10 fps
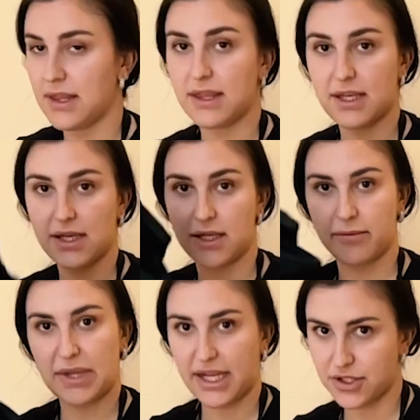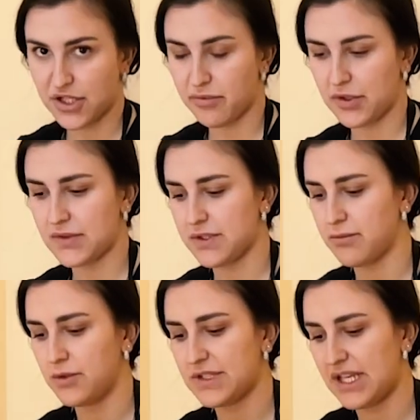The black drape goes in
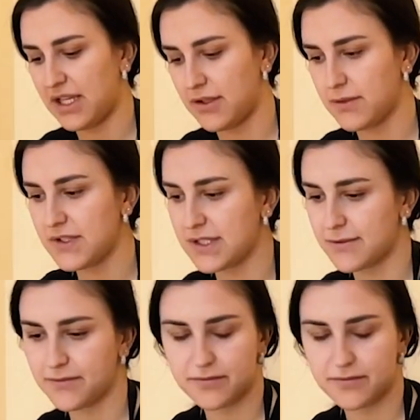multi-use.